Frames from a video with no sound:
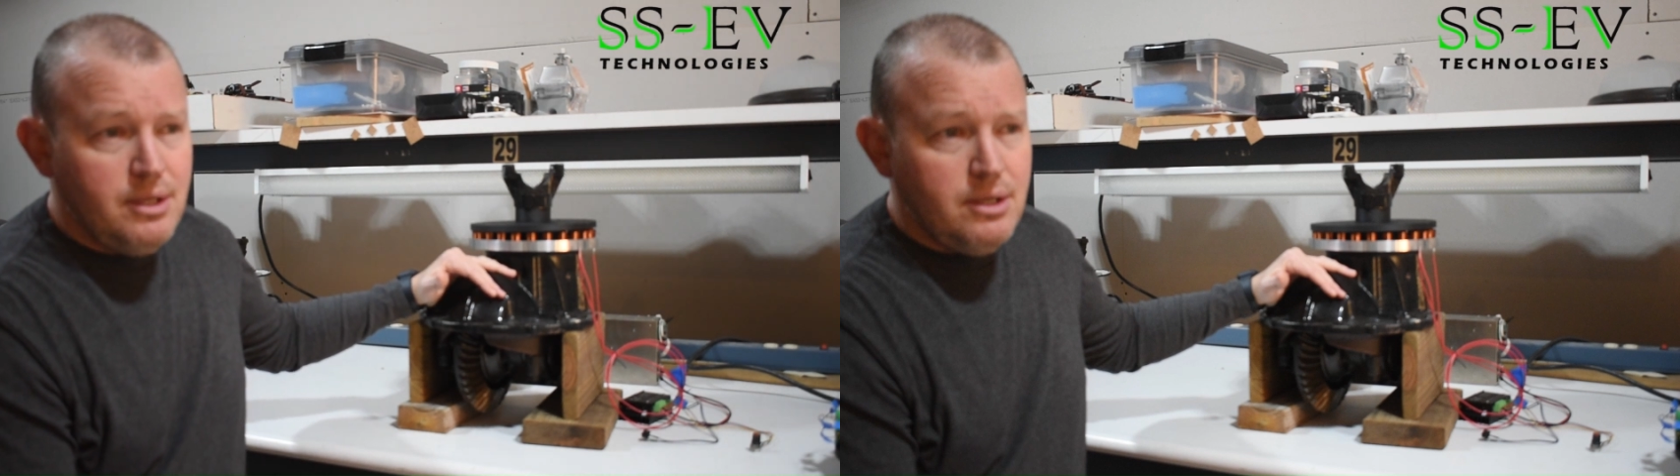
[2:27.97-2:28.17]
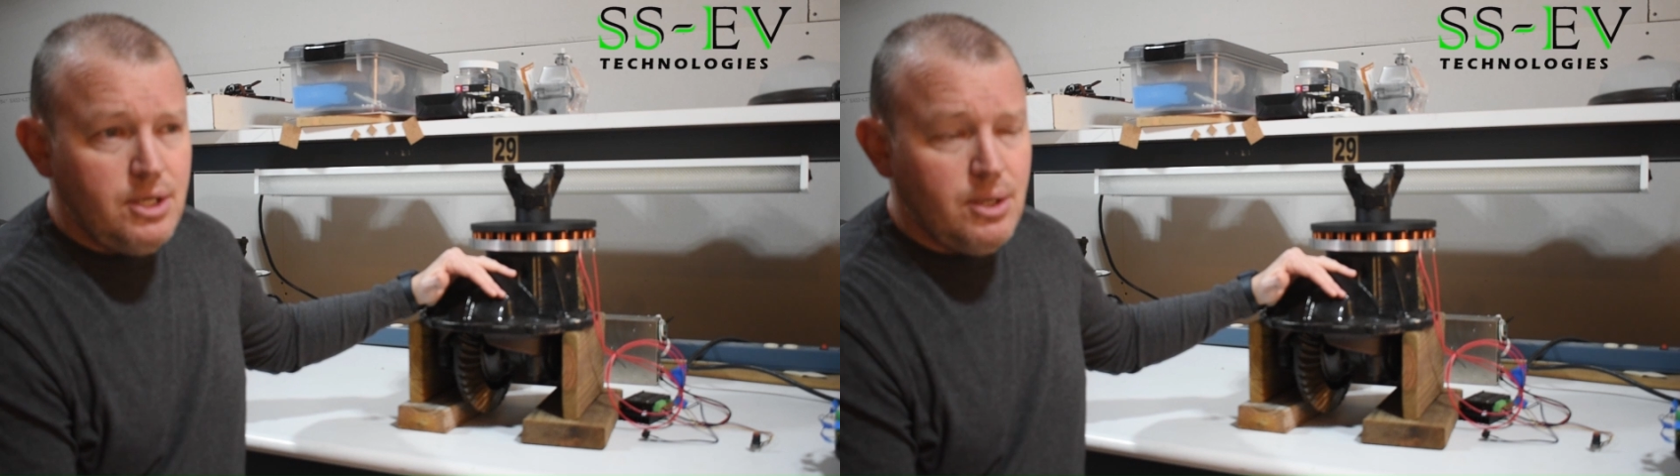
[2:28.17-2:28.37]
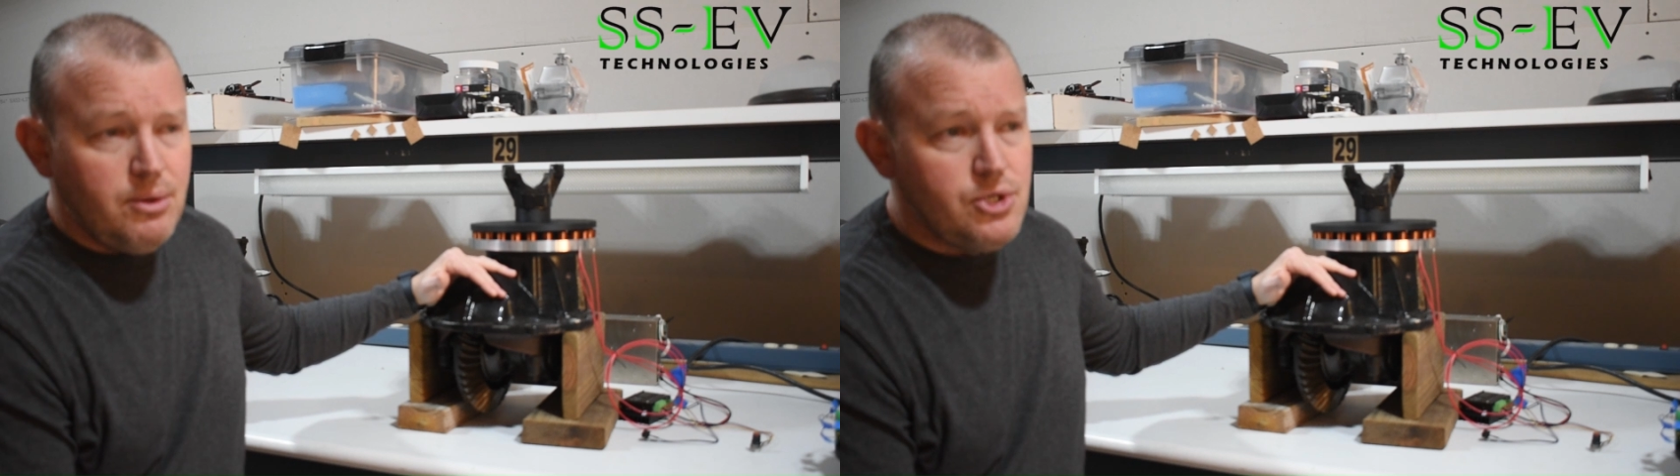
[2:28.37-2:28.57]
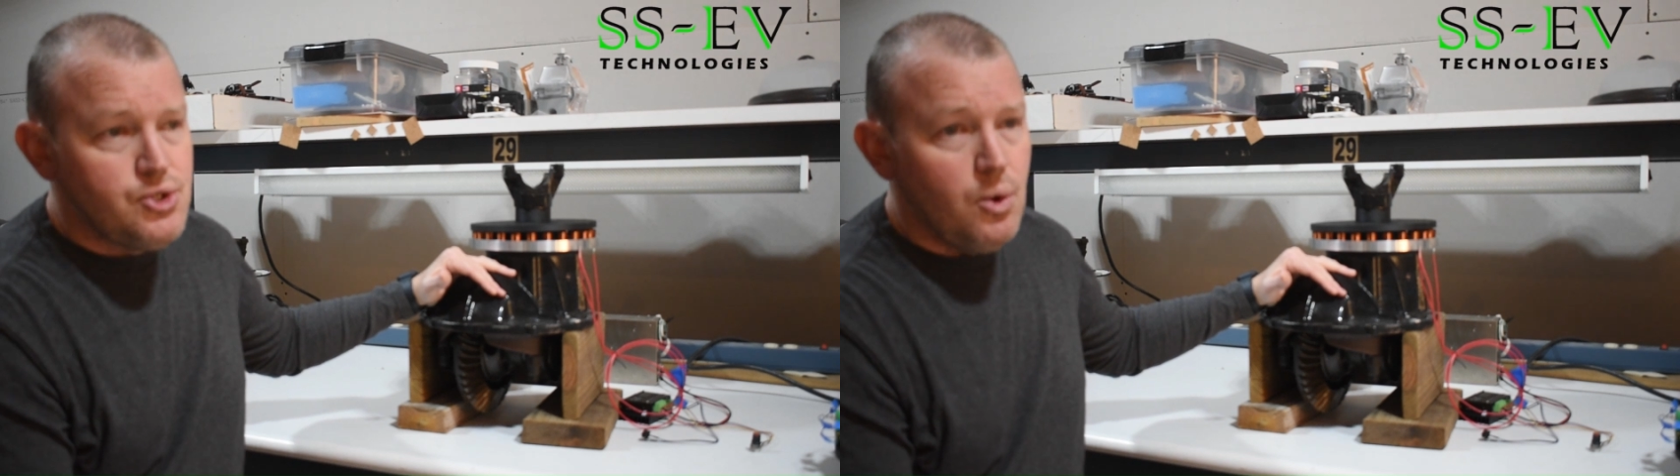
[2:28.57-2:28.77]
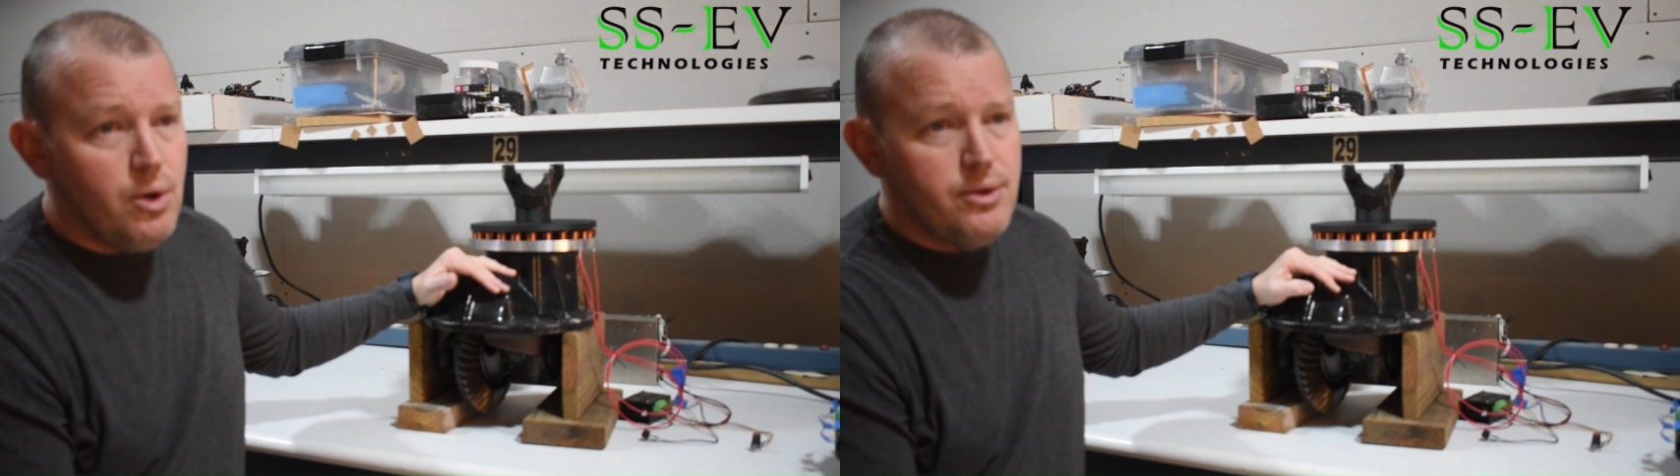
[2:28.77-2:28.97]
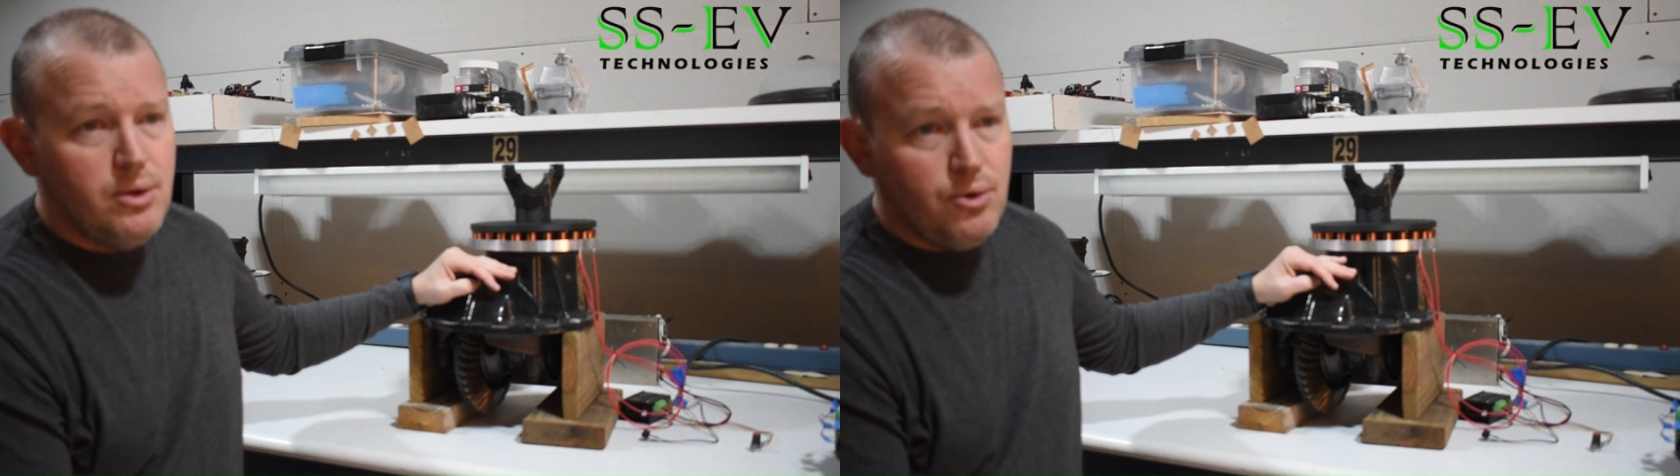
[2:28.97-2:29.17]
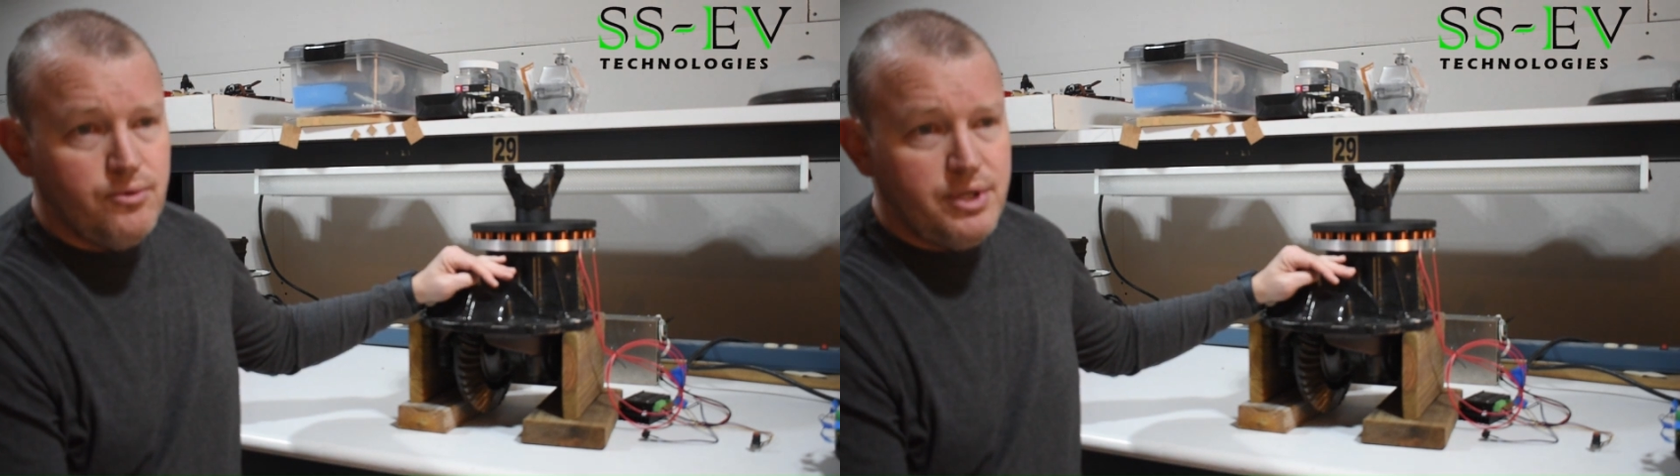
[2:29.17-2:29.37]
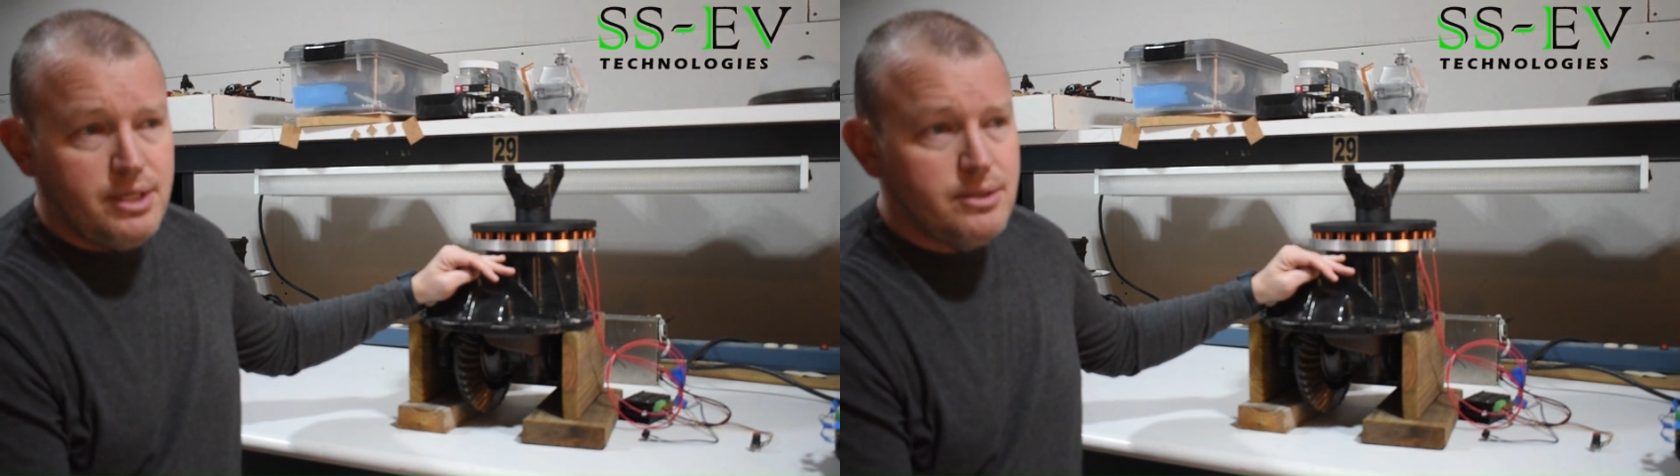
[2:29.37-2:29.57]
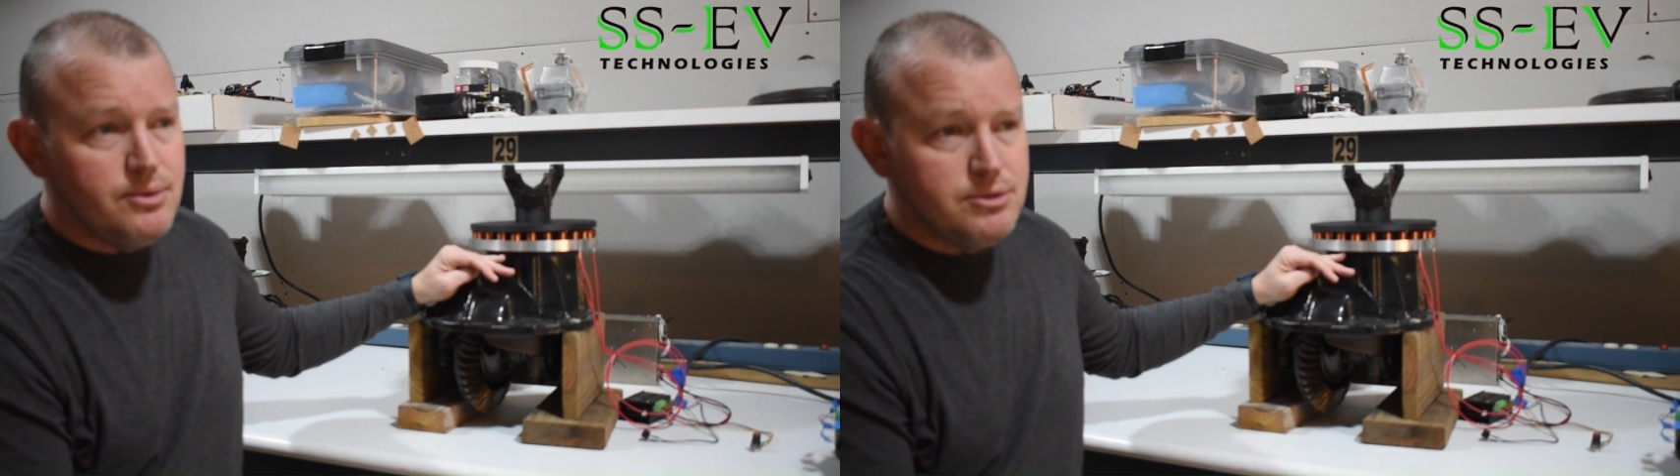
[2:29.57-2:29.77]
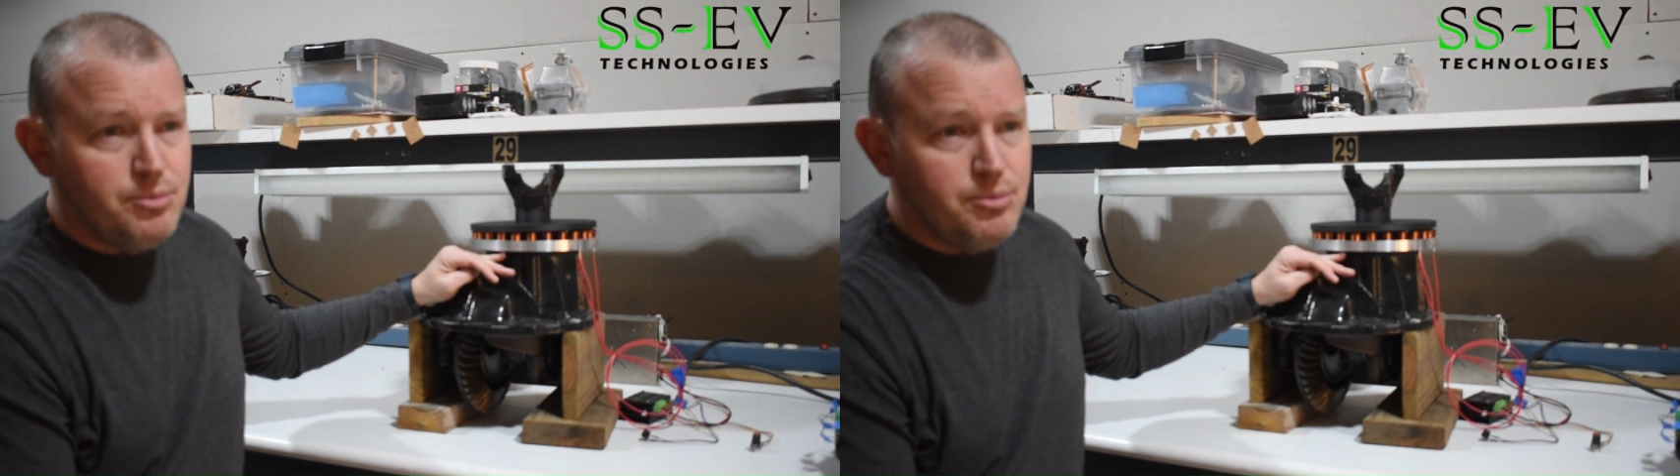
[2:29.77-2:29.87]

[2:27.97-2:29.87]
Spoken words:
enjoy their older vehicles,